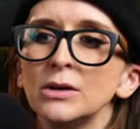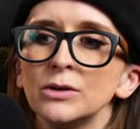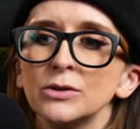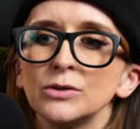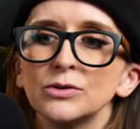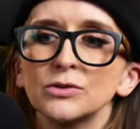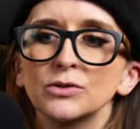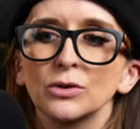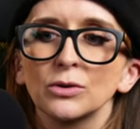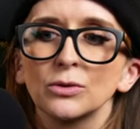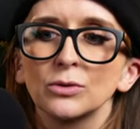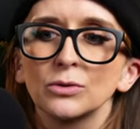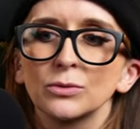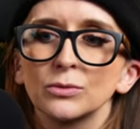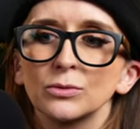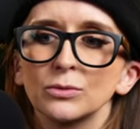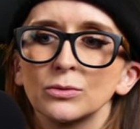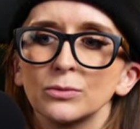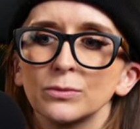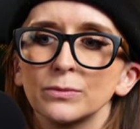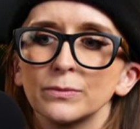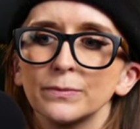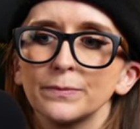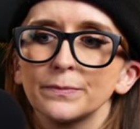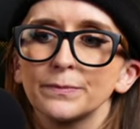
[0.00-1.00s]

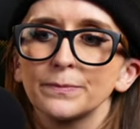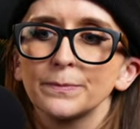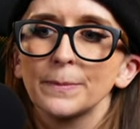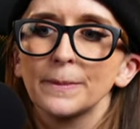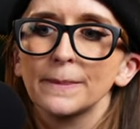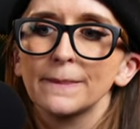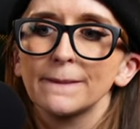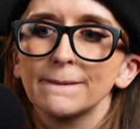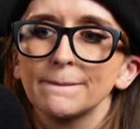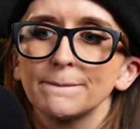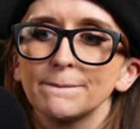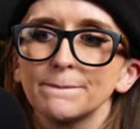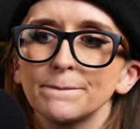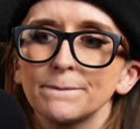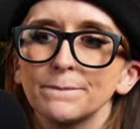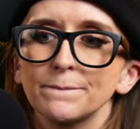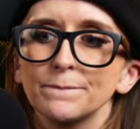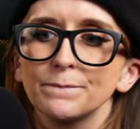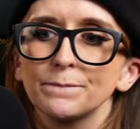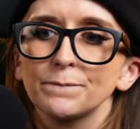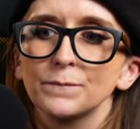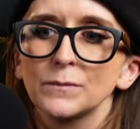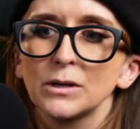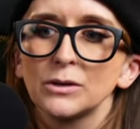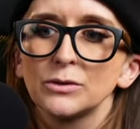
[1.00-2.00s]
So
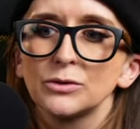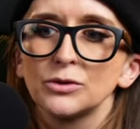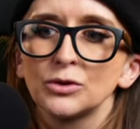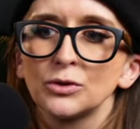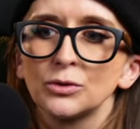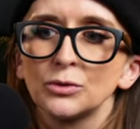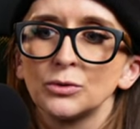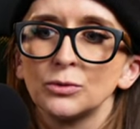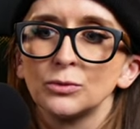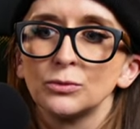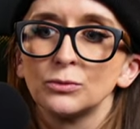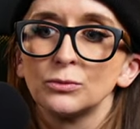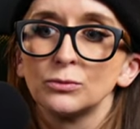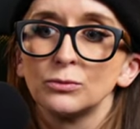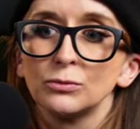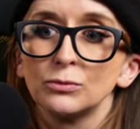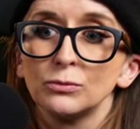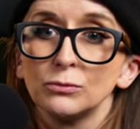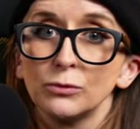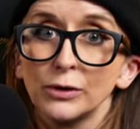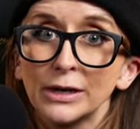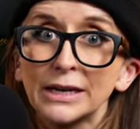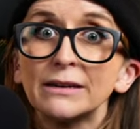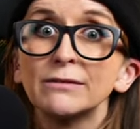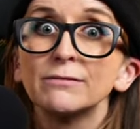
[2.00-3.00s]
to
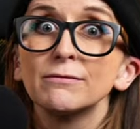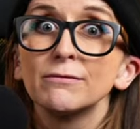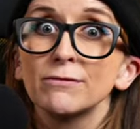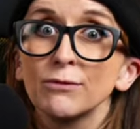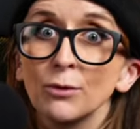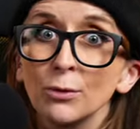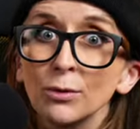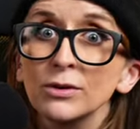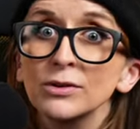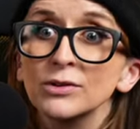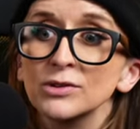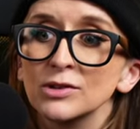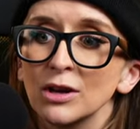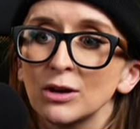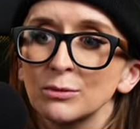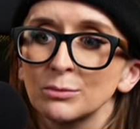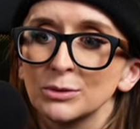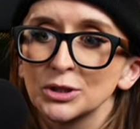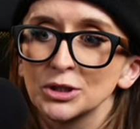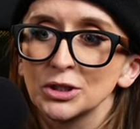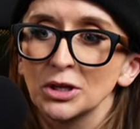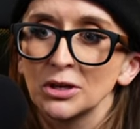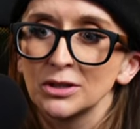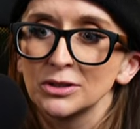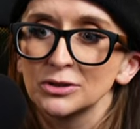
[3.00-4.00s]
reinforce how
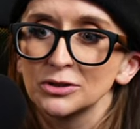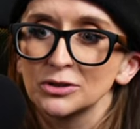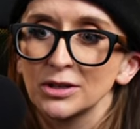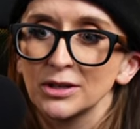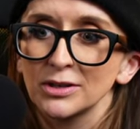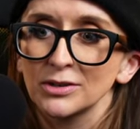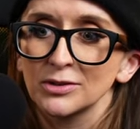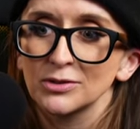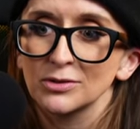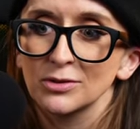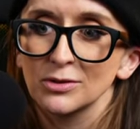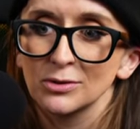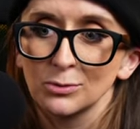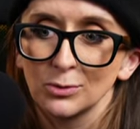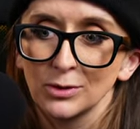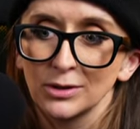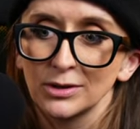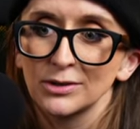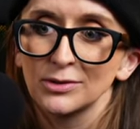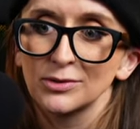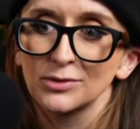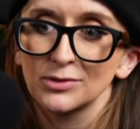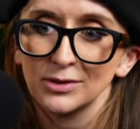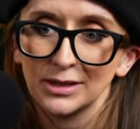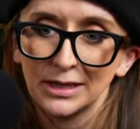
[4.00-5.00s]
much contrast there
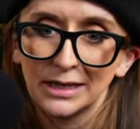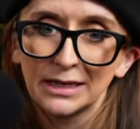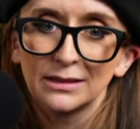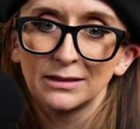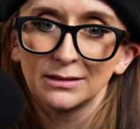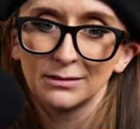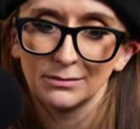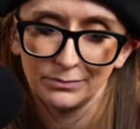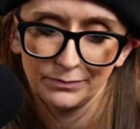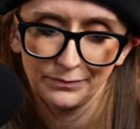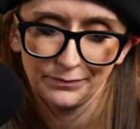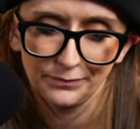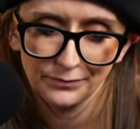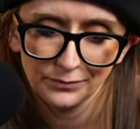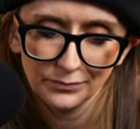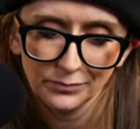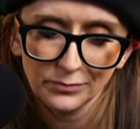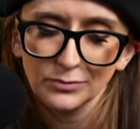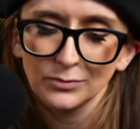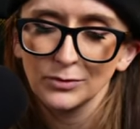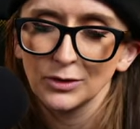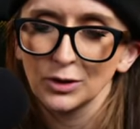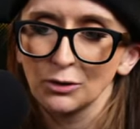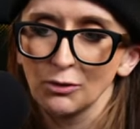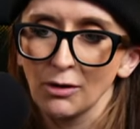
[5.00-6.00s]
was in
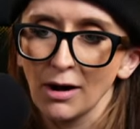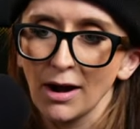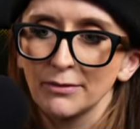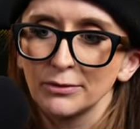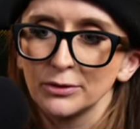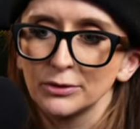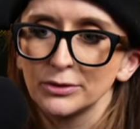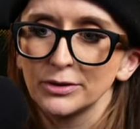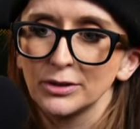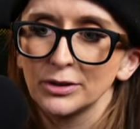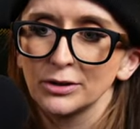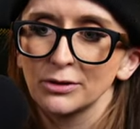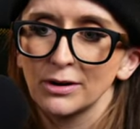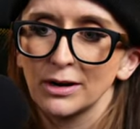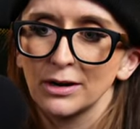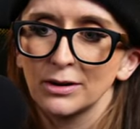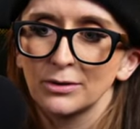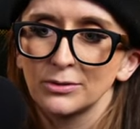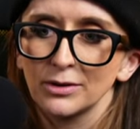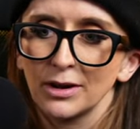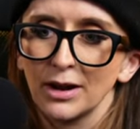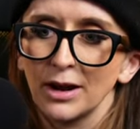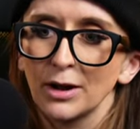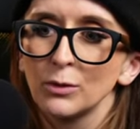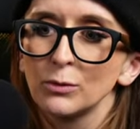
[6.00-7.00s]
the gravel in the
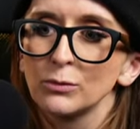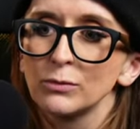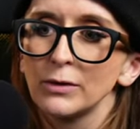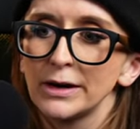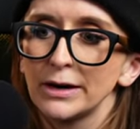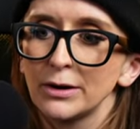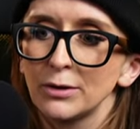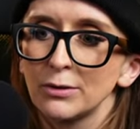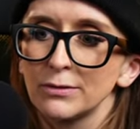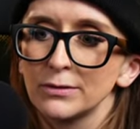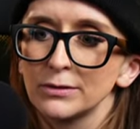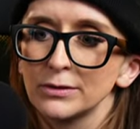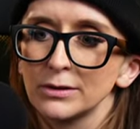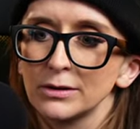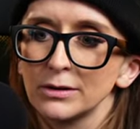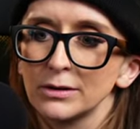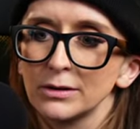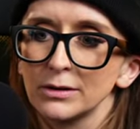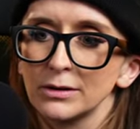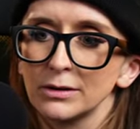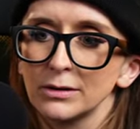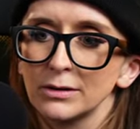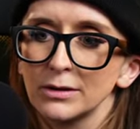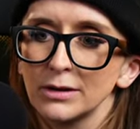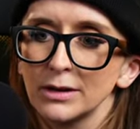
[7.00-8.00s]
ground, I ran
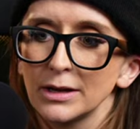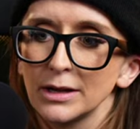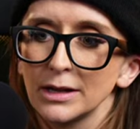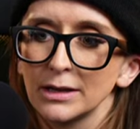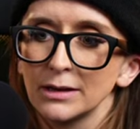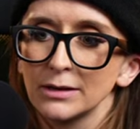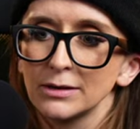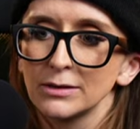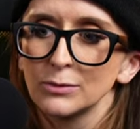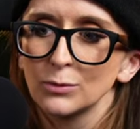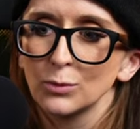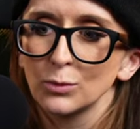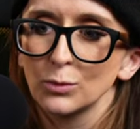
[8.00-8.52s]
over it